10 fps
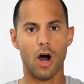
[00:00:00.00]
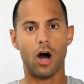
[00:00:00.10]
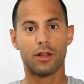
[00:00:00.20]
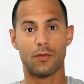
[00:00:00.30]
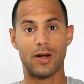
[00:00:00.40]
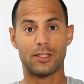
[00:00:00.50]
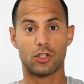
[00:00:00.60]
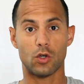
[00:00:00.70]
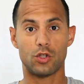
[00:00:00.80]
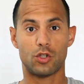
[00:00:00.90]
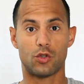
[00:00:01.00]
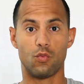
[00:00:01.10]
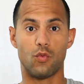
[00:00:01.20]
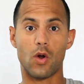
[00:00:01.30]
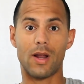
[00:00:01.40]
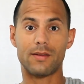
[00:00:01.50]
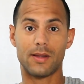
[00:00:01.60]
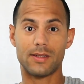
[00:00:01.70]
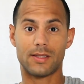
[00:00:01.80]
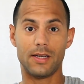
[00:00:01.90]
authorizing soldiers to roll out
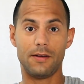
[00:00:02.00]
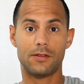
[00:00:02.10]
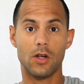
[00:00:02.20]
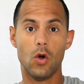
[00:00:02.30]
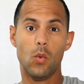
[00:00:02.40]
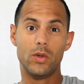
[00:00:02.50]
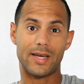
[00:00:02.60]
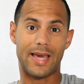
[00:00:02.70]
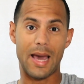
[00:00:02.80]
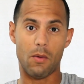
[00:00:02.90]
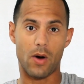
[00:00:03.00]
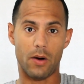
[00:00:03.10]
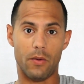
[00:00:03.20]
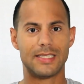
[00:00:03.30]
their sleeves with the camo out.